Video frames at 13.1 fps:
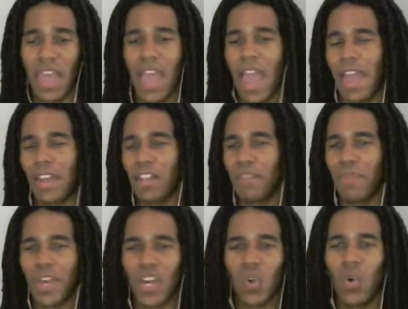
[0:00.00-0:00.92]
And it'll
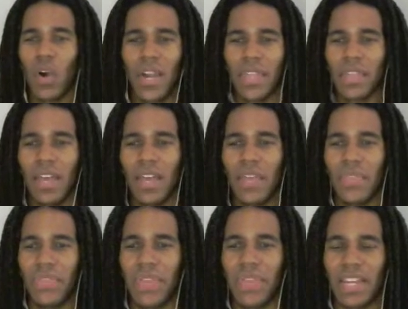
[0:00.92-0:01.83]
be a coin
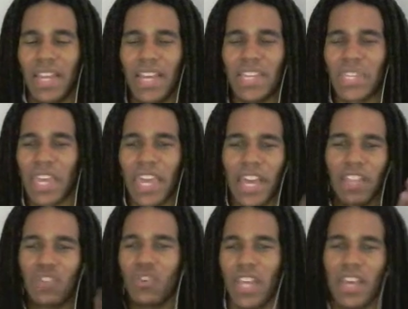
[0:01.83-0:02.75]
that has like
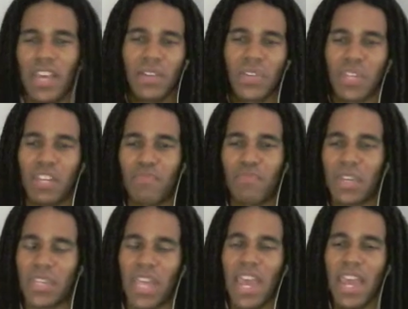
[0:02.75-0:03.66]
heads or tails, and you
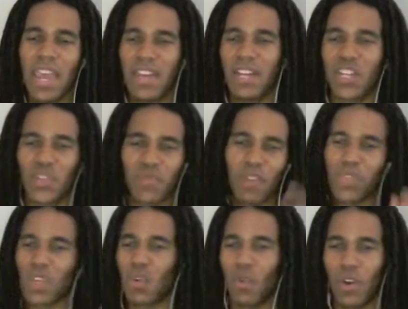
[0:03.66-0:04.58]
press A, and it just
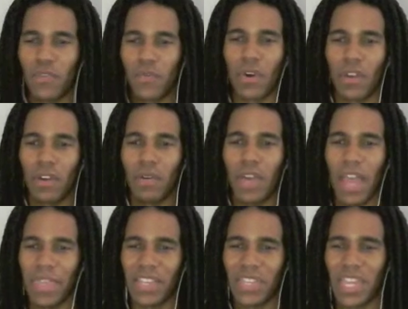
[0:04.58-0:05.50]
flips the coin for you.
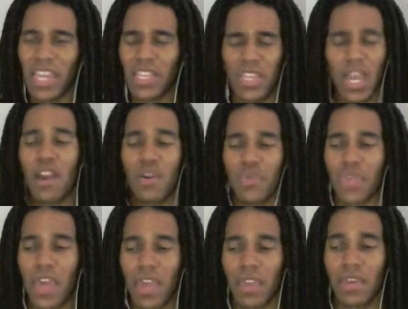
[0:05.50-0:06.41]
And that's the entire
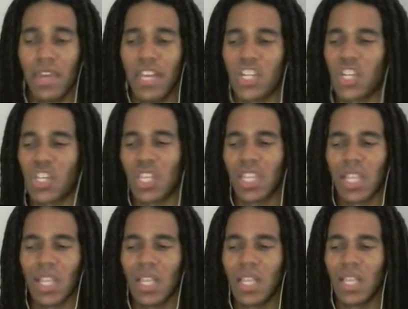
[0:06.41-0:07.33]
thing. It's just a
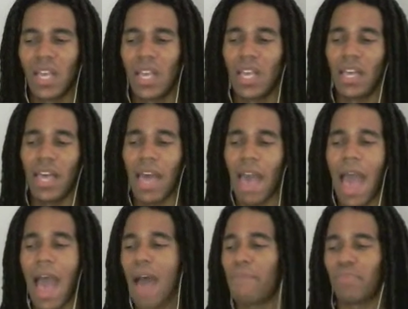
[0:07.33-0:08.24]
little
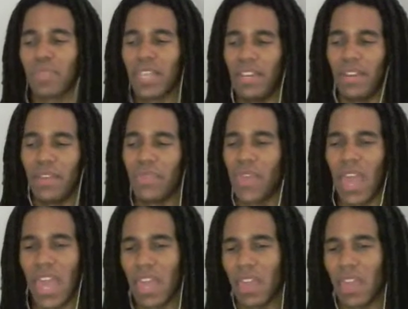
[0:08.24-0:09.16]
applet thing.